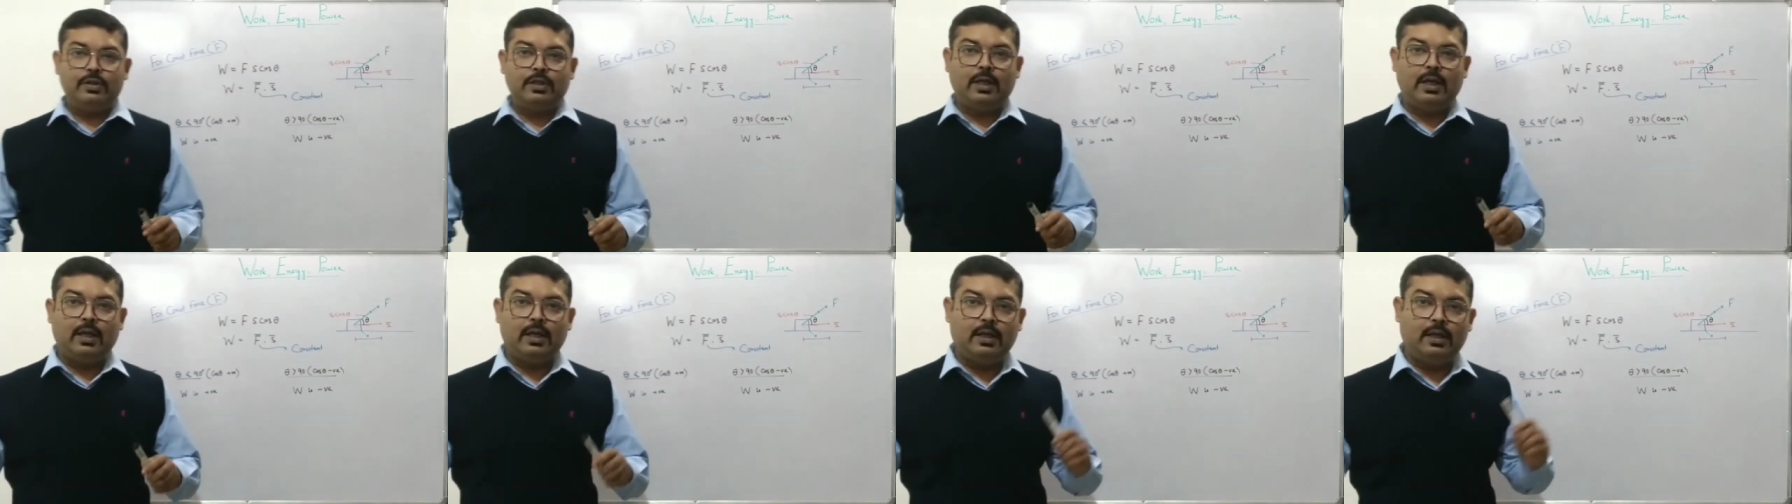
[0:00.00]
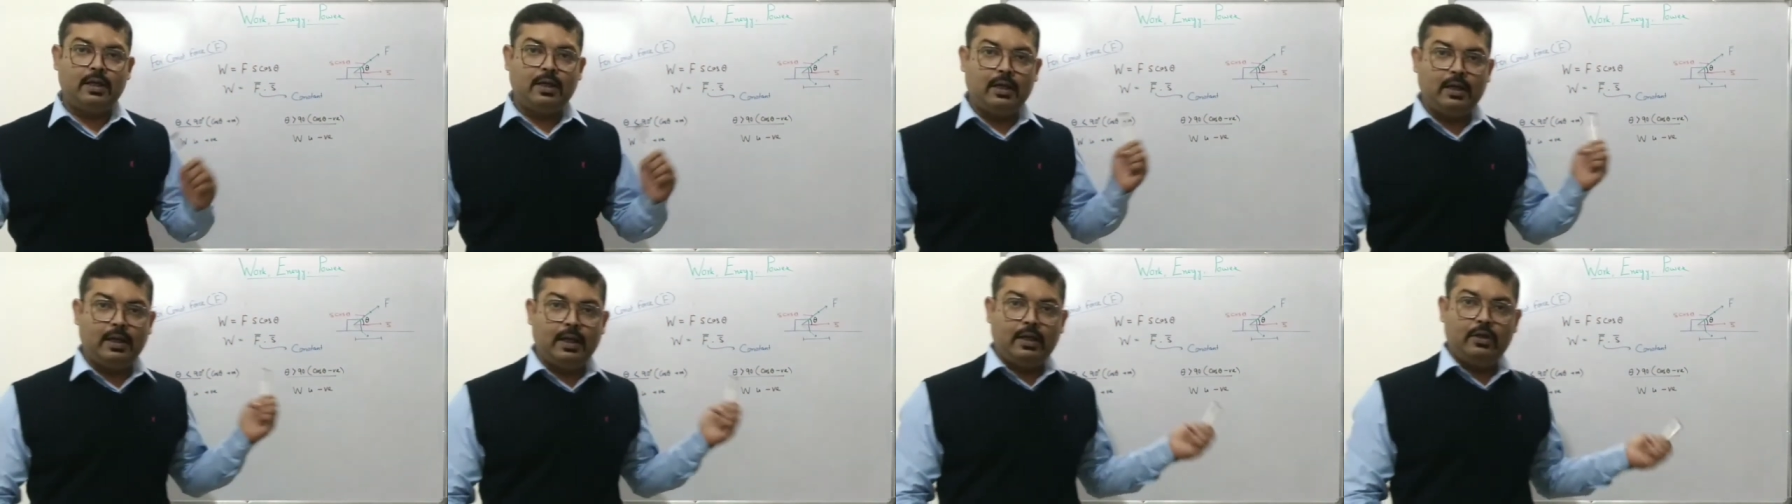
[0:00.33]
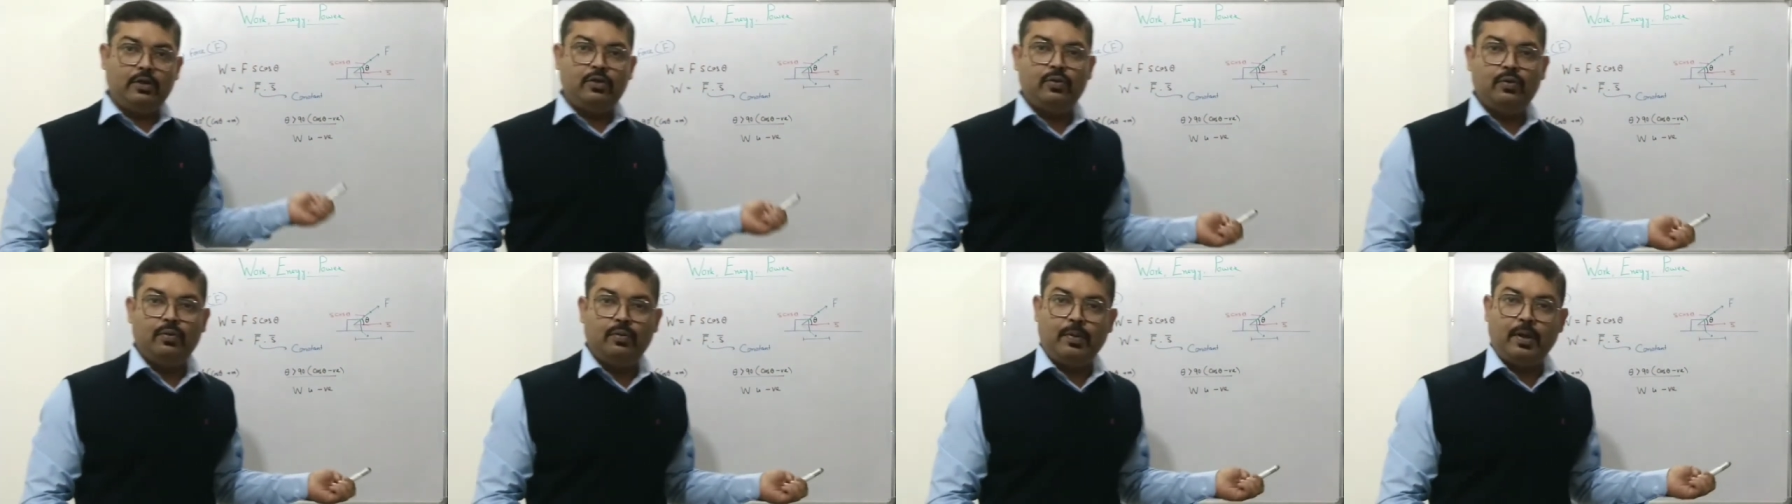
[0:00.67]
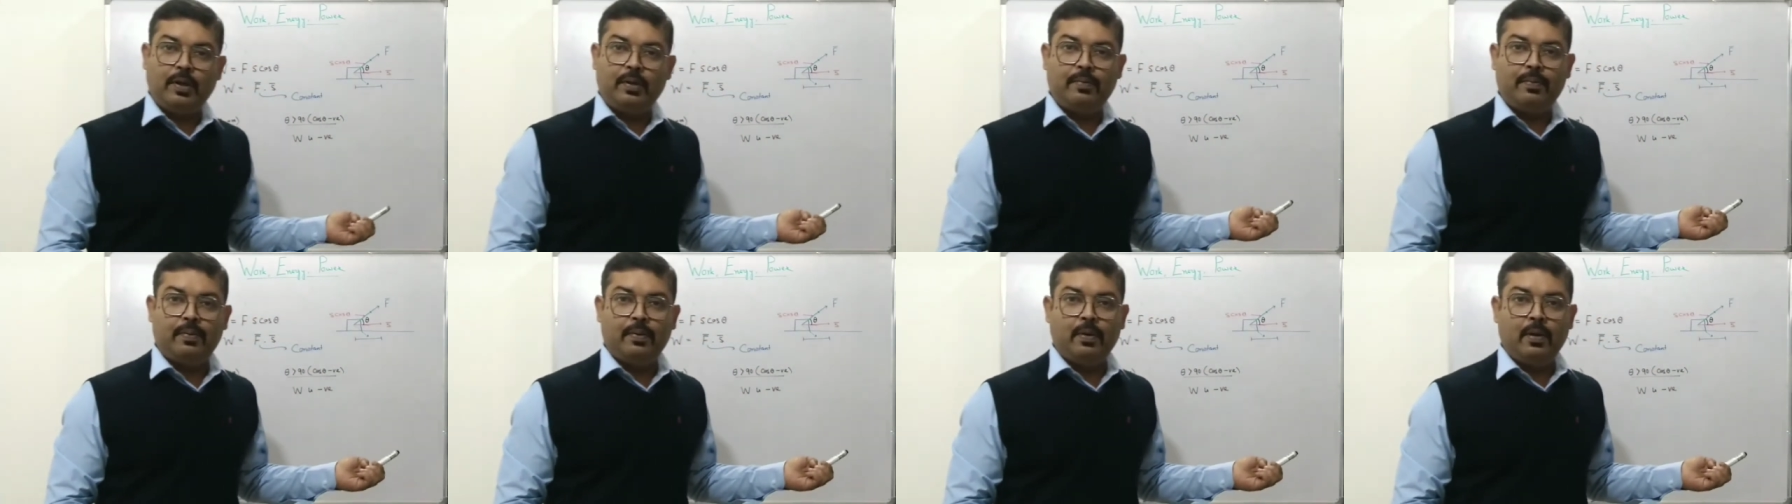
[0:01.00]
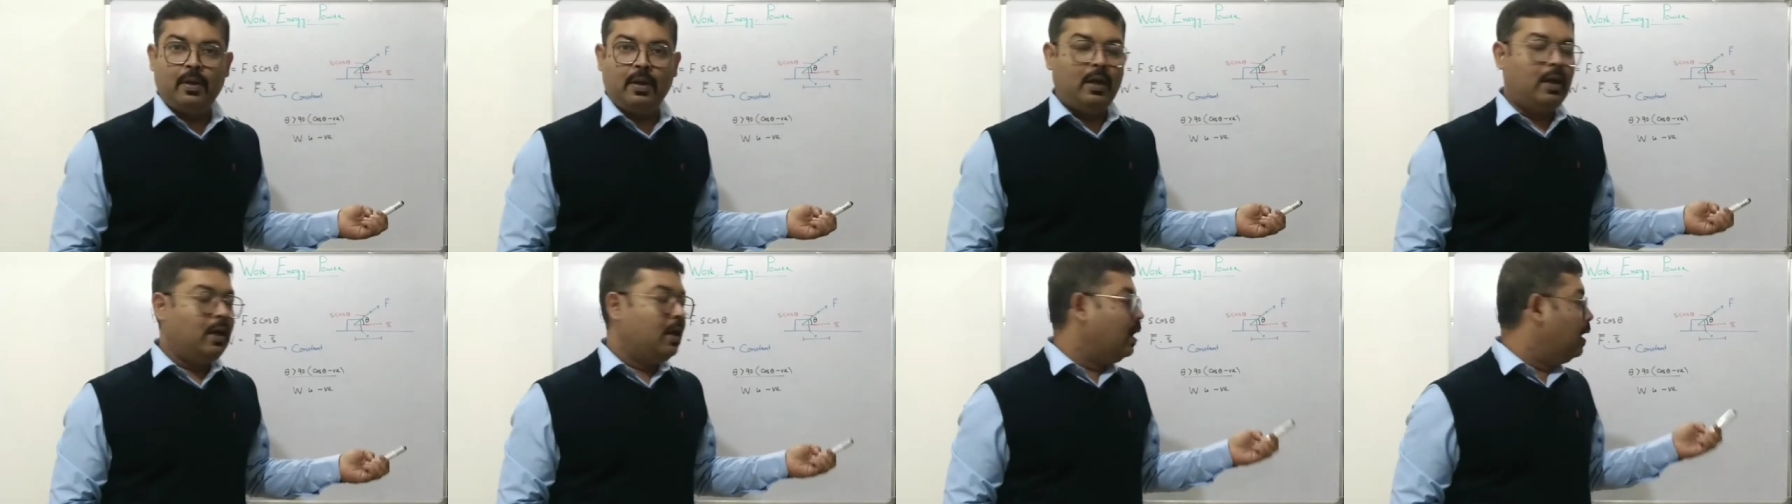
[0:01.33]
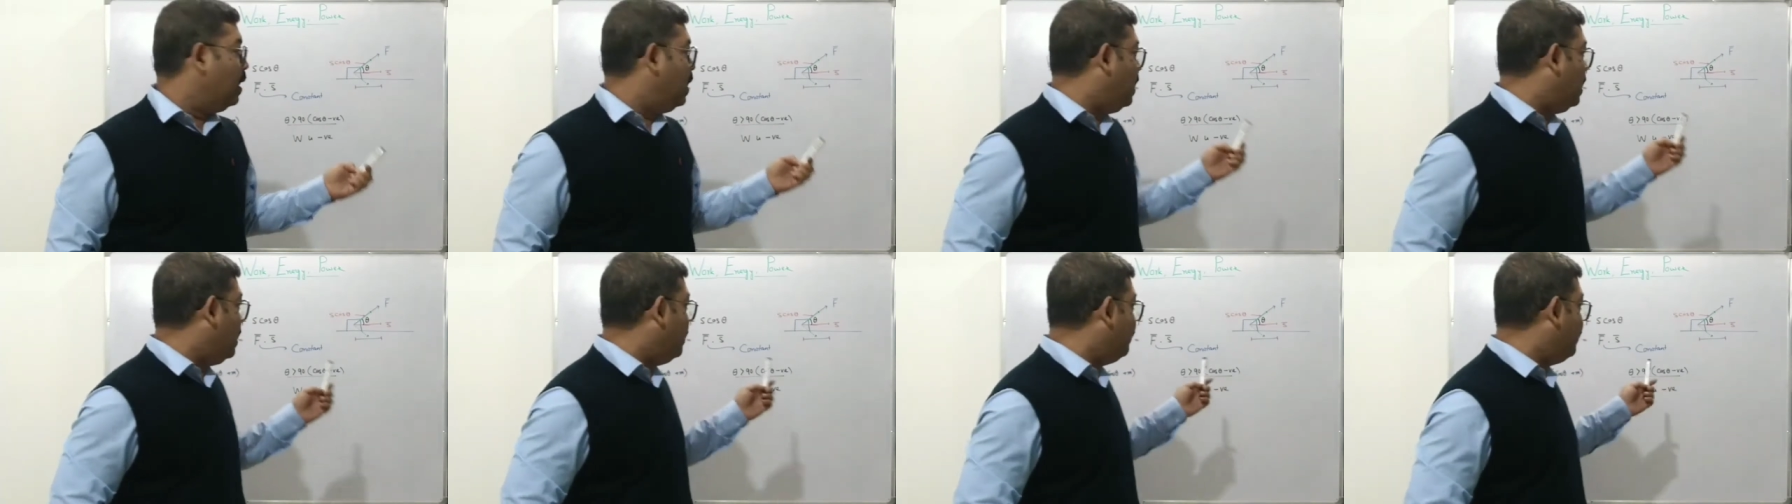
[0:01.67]
then the link to my
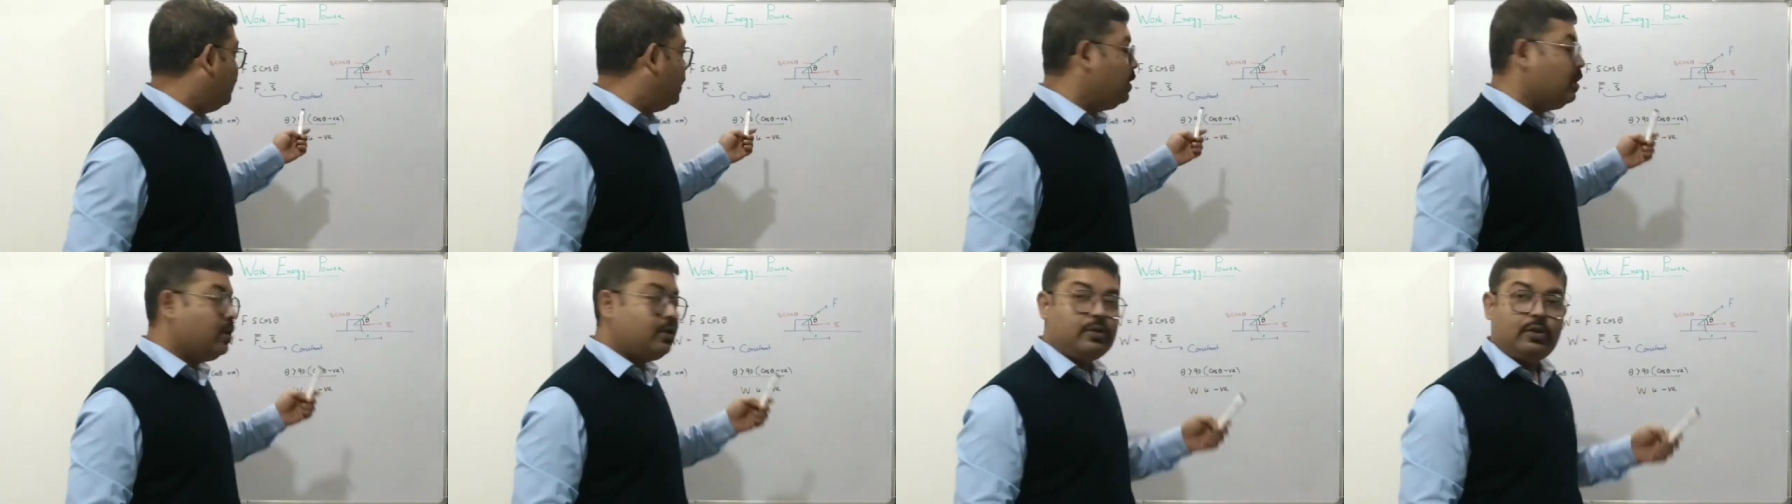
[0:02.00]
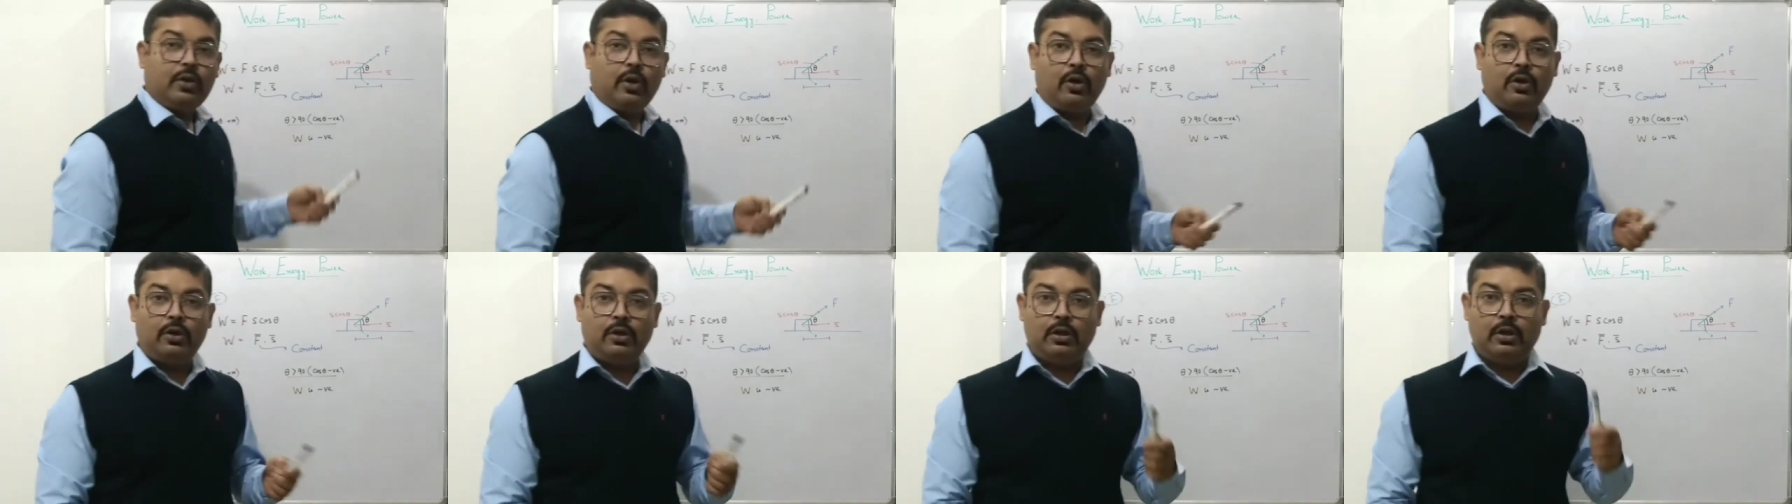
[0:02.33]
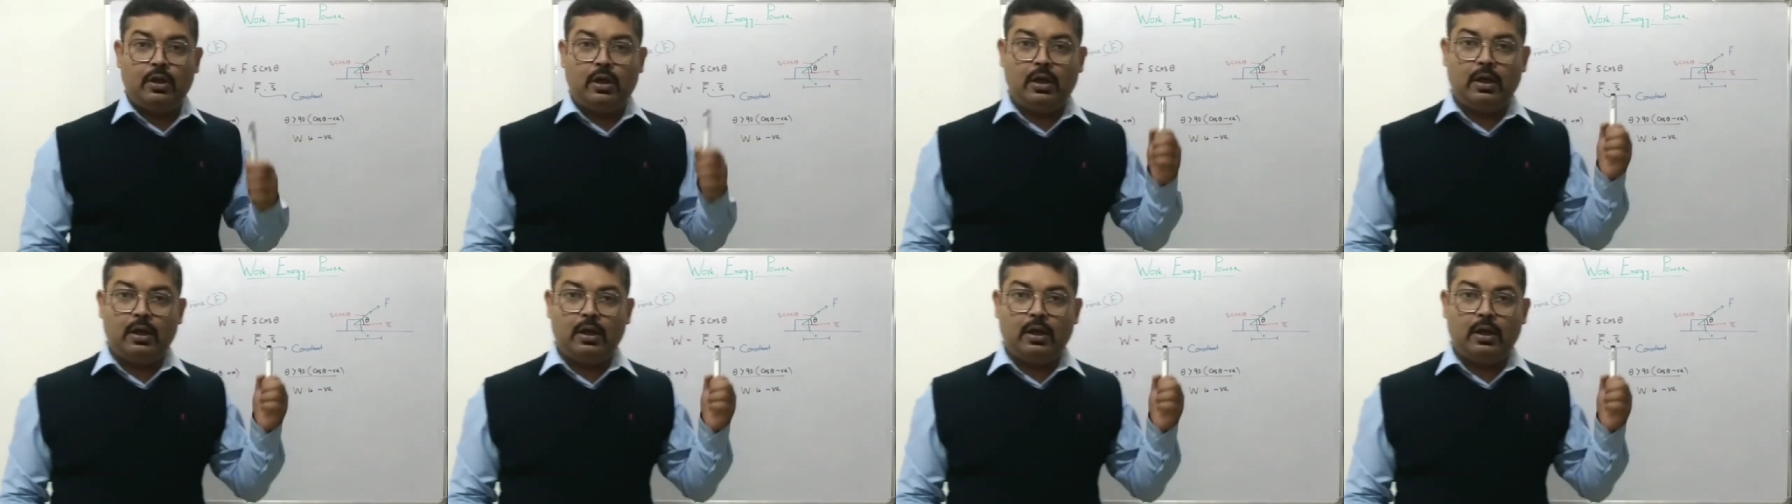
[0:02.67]
videos on